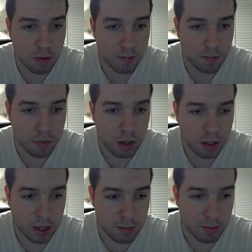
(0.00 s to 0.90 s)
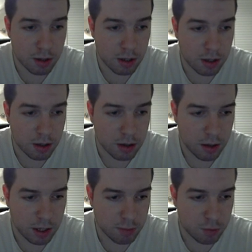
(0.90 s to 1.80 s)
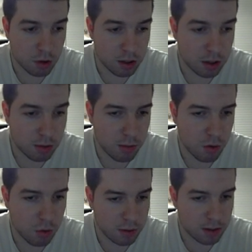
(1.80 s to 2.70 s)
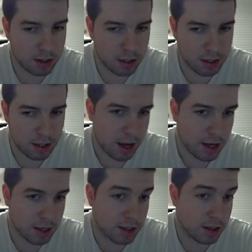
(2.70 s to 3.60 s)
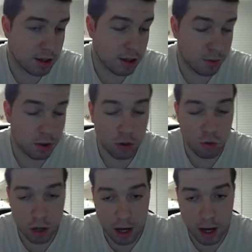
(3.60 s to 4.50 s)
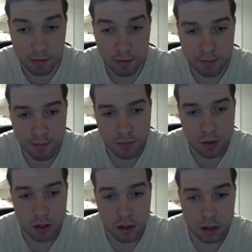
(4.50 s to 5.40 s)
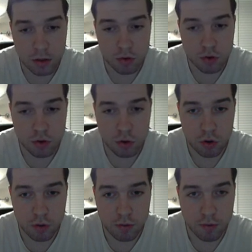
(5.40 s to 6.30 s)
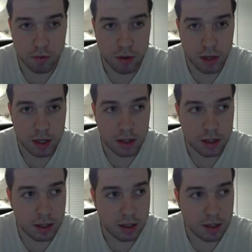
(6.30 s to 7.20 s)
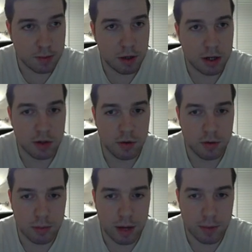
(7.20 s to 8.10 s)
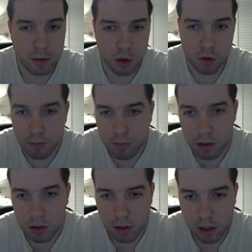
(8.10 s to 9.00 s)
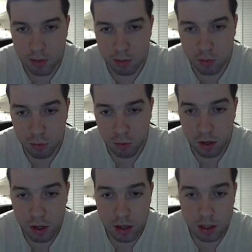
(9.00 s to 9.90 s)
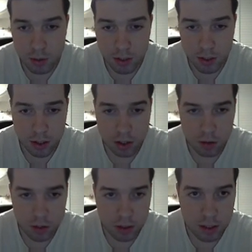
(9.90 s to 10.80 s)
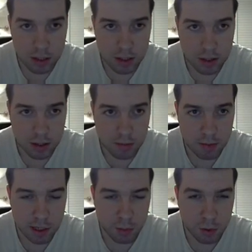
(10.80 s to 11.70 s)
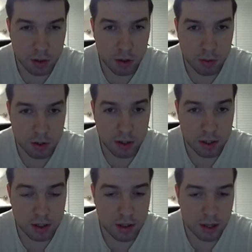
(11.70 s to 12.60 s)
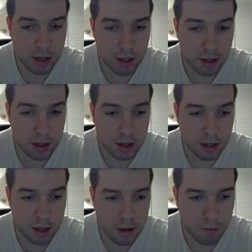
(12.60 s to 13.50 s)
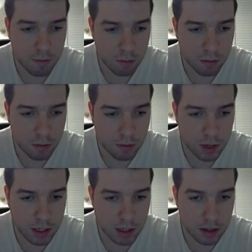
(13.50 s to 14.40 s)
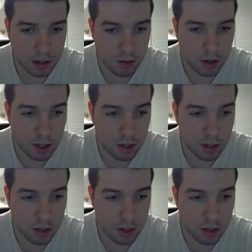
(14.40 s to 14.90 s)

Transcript: it can be exploited by both the Ts and CTs when they do have the control of these parts of the map. So let's move straight into it. This is a match between Luminosity and TSM from the Faceit 3